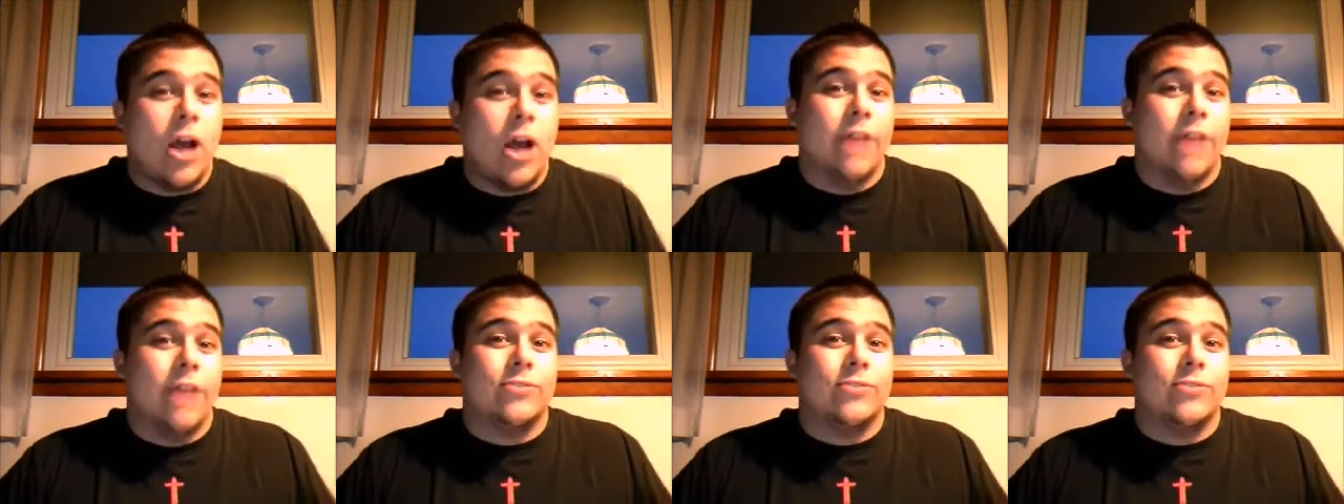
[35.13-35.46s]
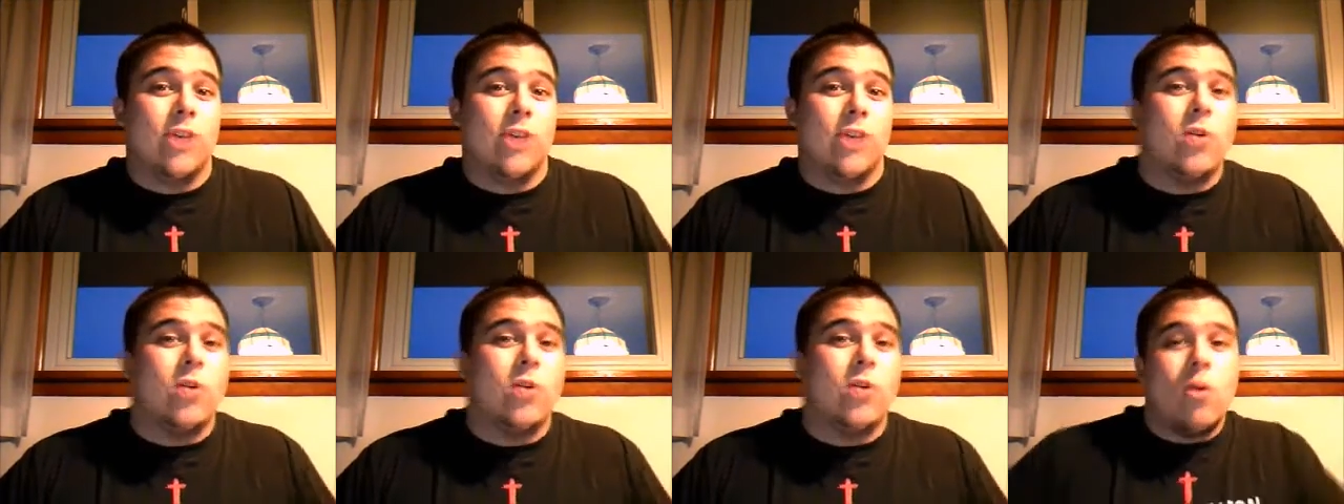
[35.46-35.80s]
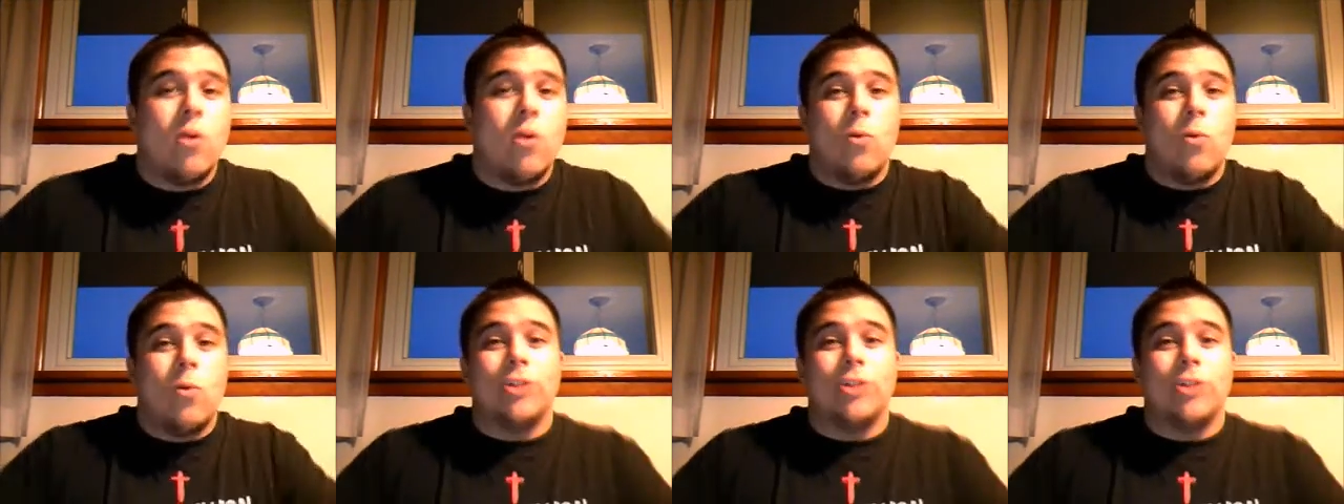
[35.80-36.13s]
If so,
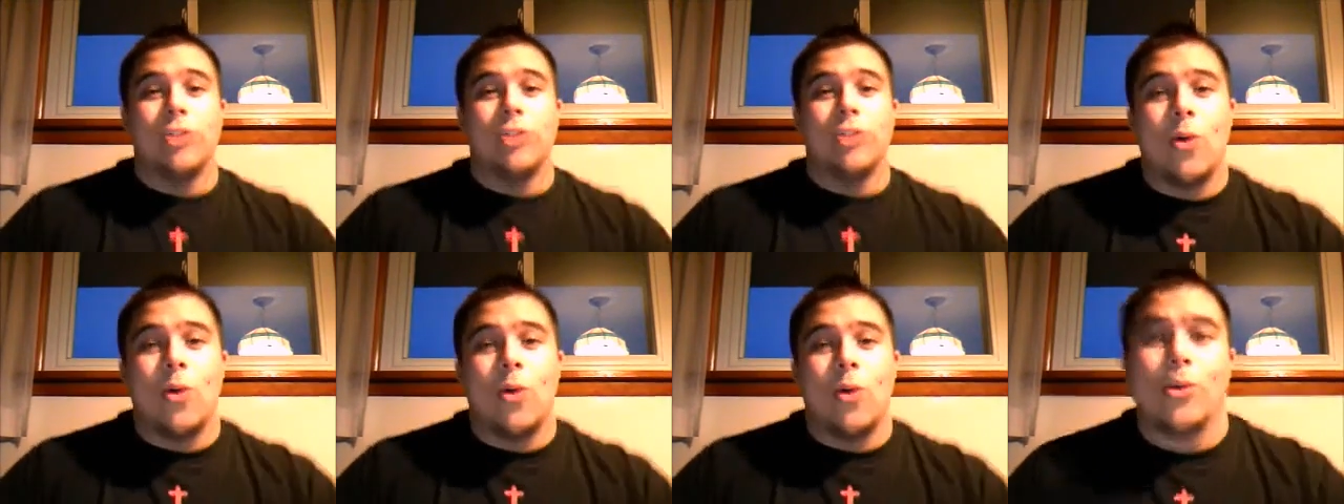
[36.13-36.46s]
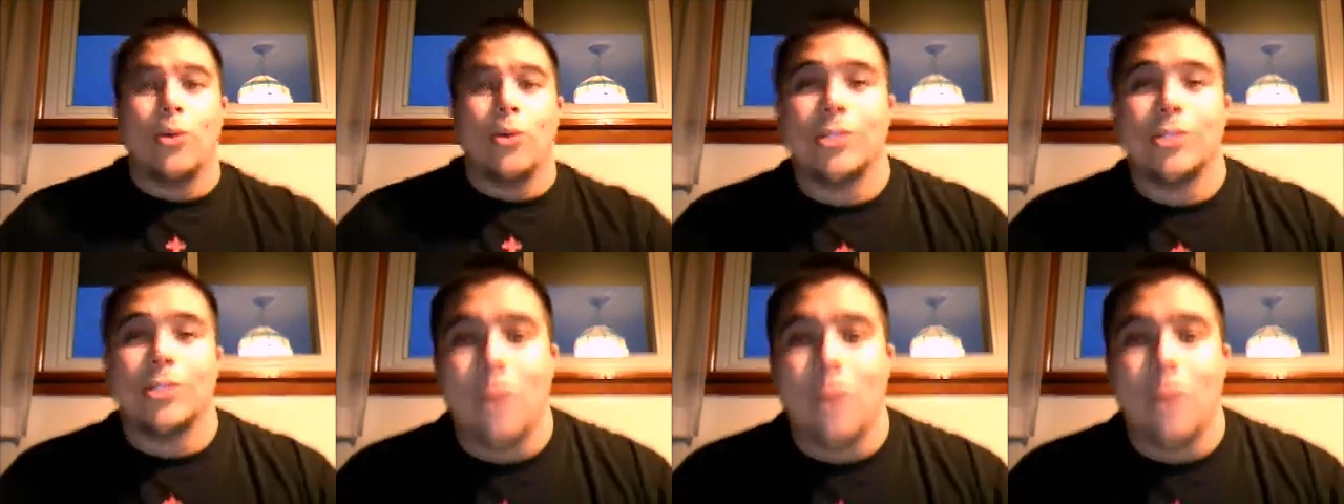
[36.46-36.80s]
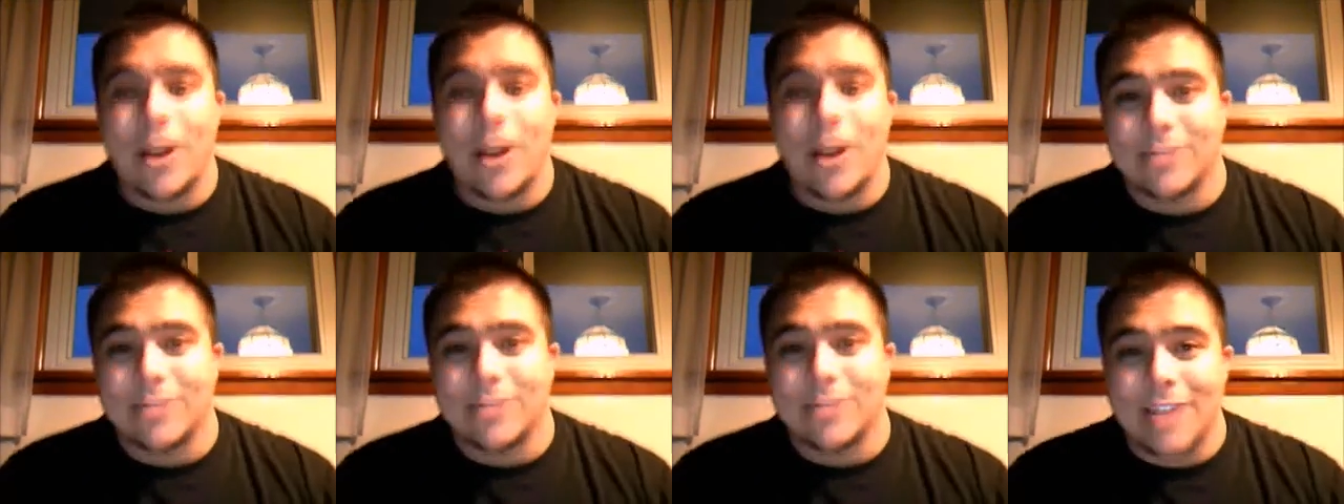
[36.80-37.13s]
what's your wishing
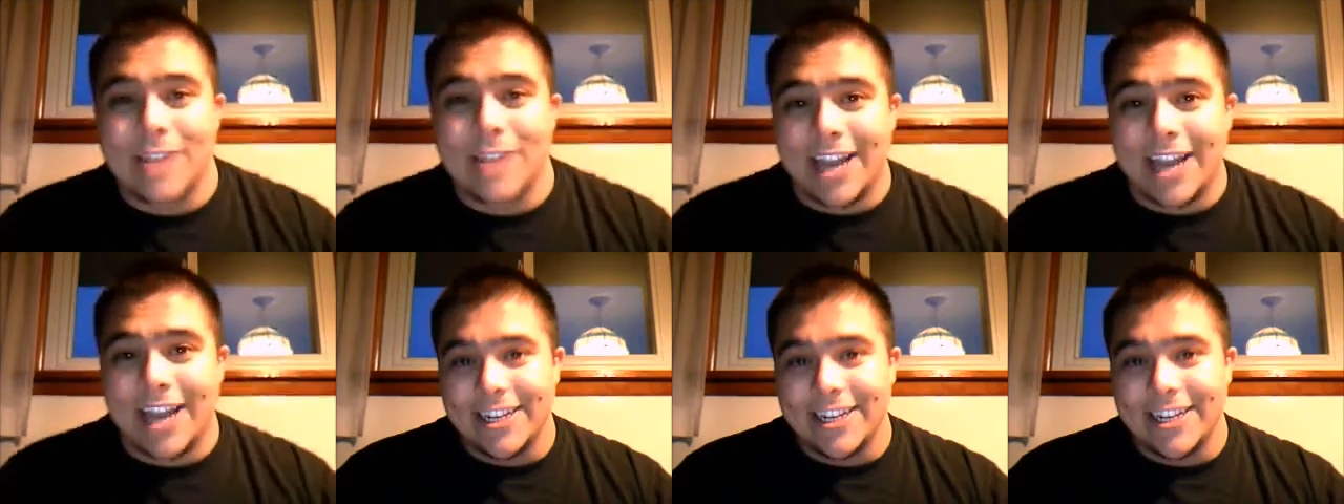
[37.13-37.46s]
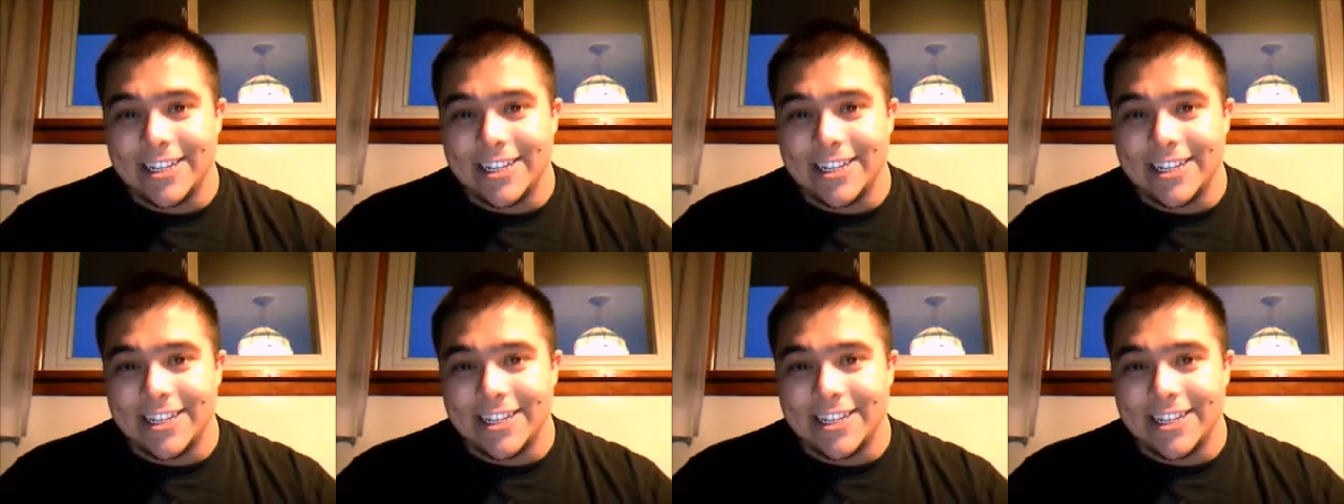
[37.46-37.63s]
well say?